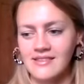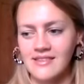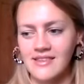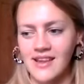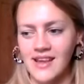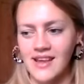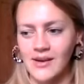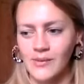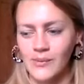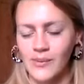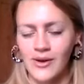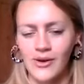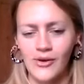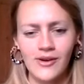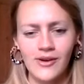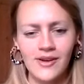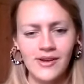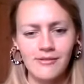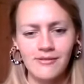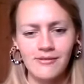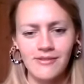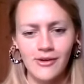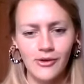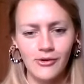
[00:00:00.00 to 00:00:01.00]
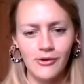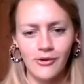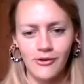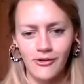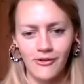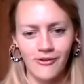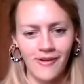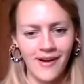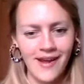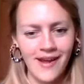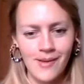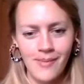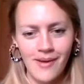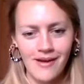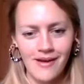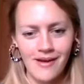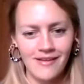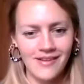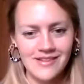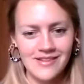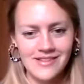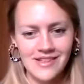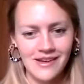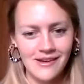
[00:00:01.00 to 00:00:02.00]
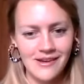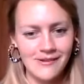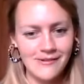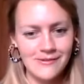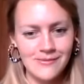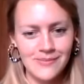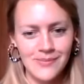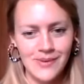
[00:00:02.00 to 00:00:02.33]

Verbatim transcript: we're not going to feel great about ourselves,